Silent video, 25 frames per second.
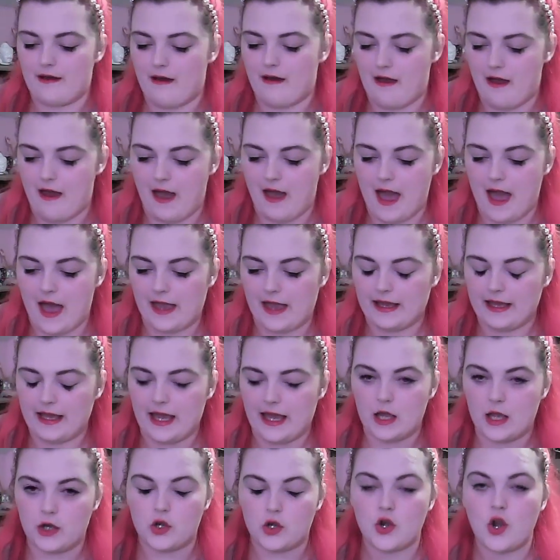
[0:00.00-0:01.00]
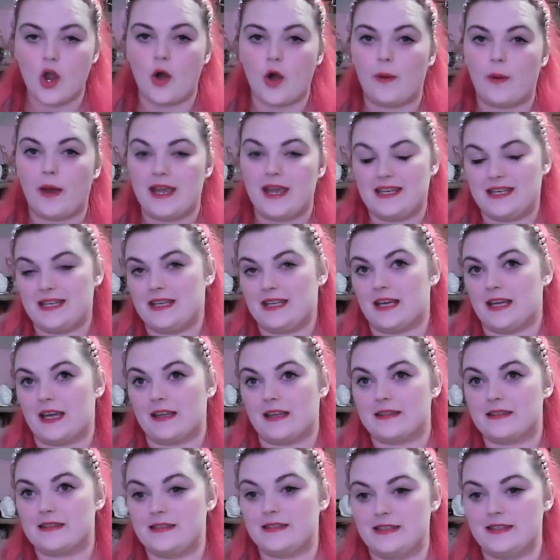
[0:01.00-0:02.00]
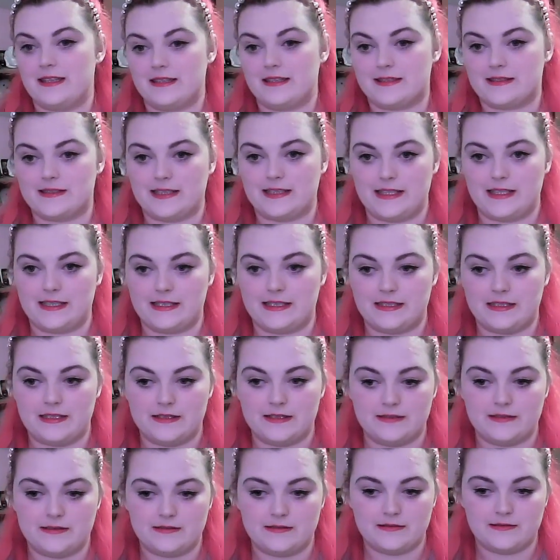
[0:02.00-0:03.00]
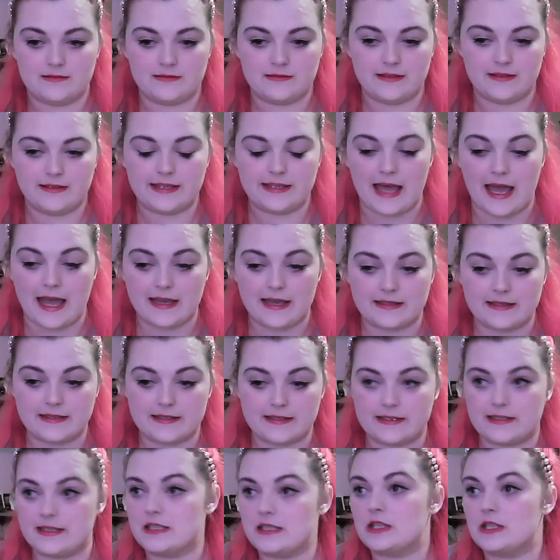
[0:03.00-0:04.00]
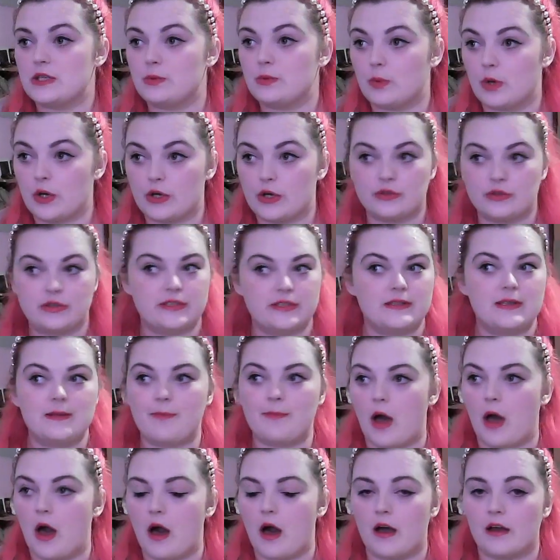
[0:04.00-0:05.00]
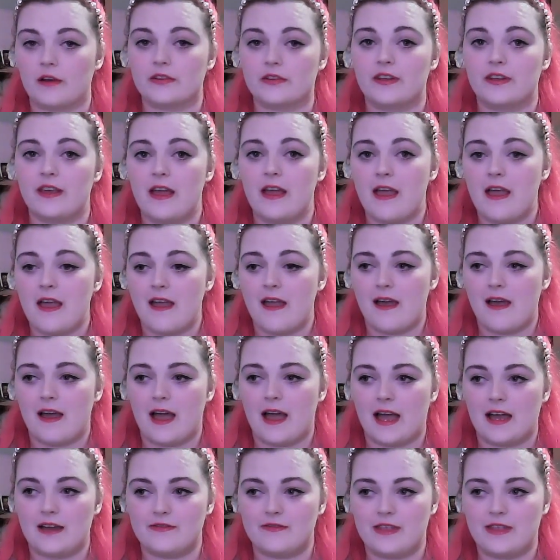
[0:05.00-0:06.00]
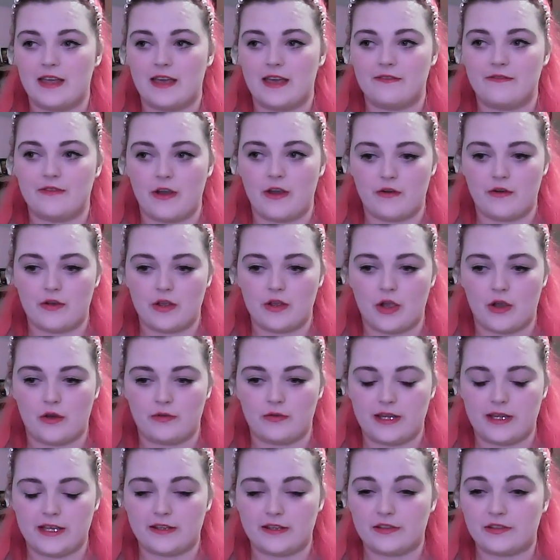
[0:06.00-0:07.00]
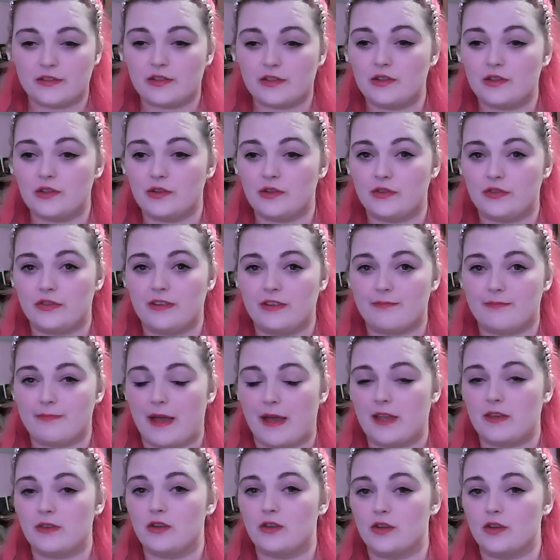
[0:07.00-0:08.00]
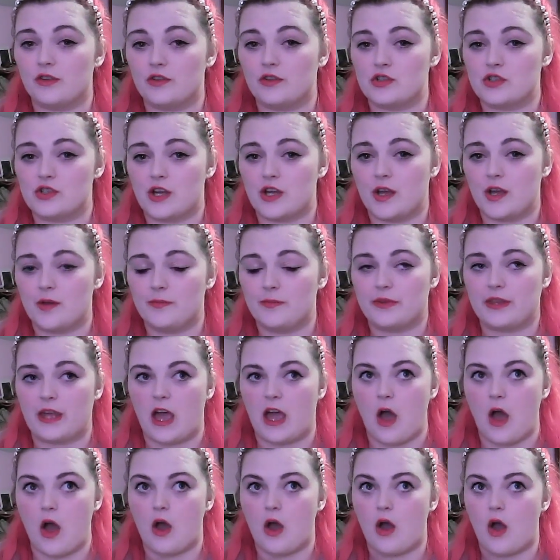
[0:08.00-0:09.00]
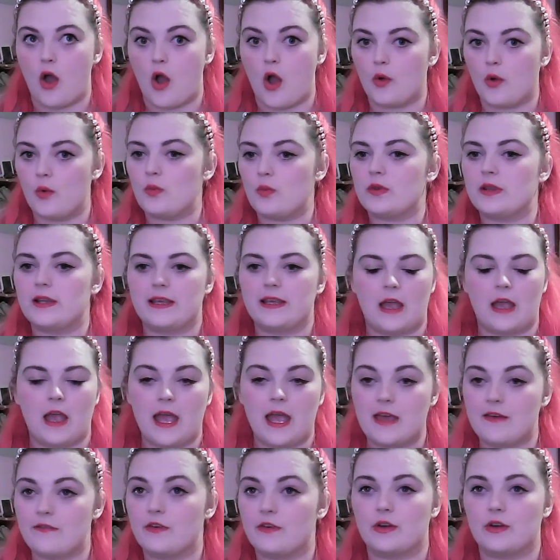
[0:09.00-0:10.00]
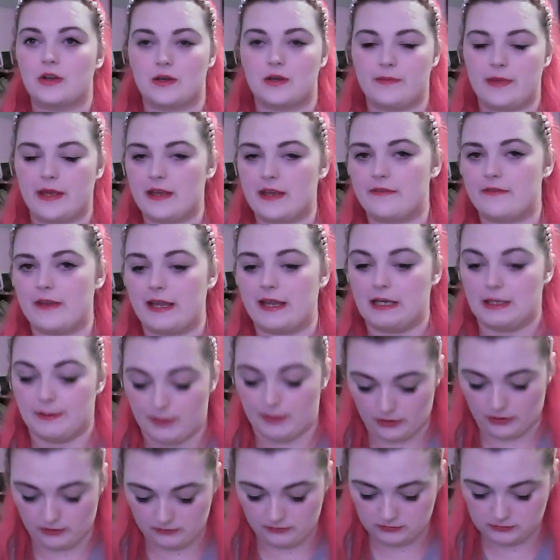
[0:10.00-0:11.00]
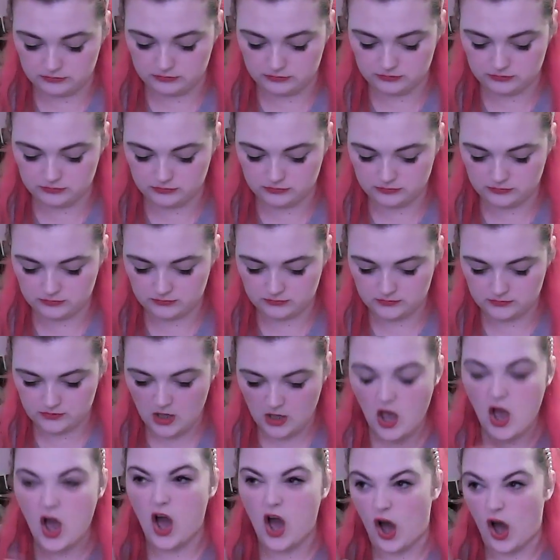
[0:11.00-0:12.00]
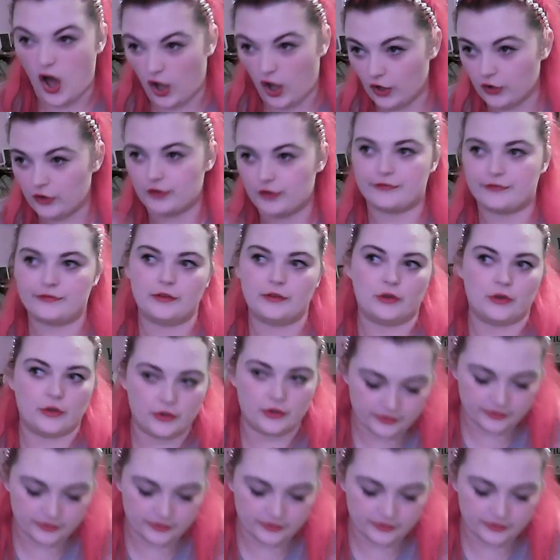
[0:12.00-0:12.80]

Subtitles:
I had no idea DisneyLand, Disney World, Disney Parks have their very own exclusive Pandora charms that are only ever going to be available on the floor.